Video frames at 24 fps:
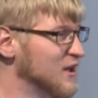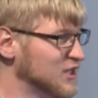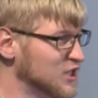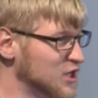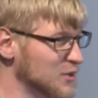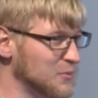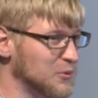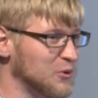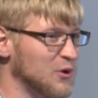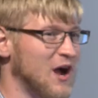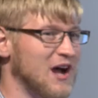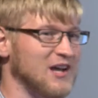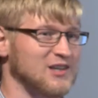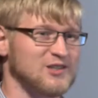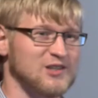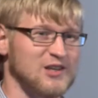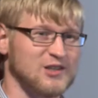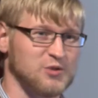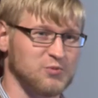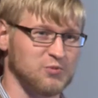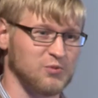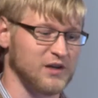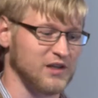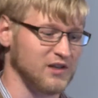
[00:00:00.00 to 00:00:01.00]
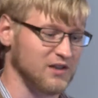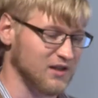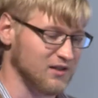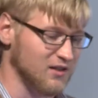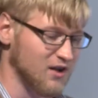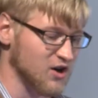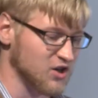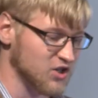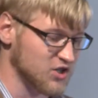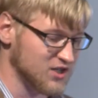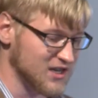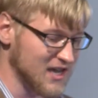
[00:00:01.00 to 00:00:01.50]
to process really
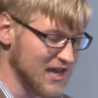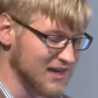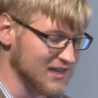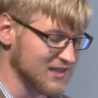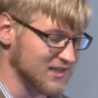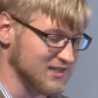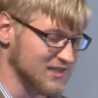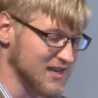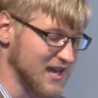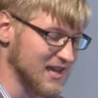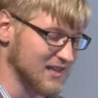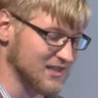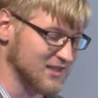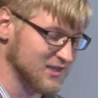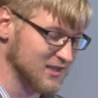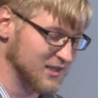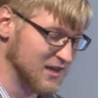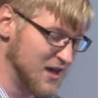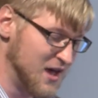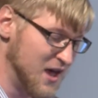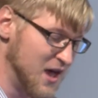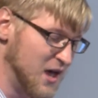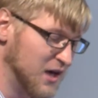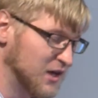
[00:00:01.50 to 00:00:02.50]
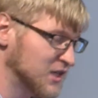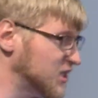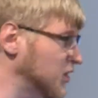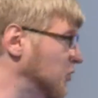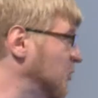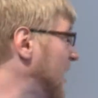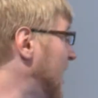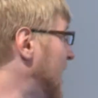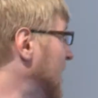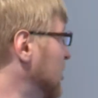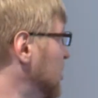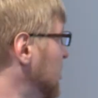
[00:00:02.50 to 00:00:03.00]
large data sets. So
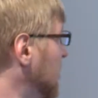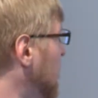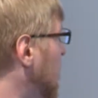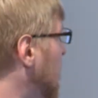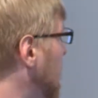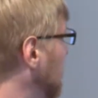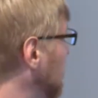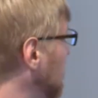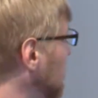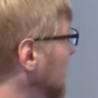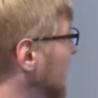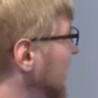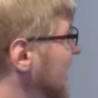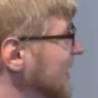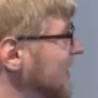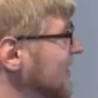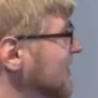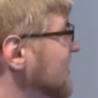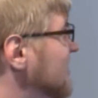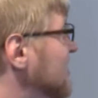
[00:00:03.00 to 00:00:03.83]
we actually overlaid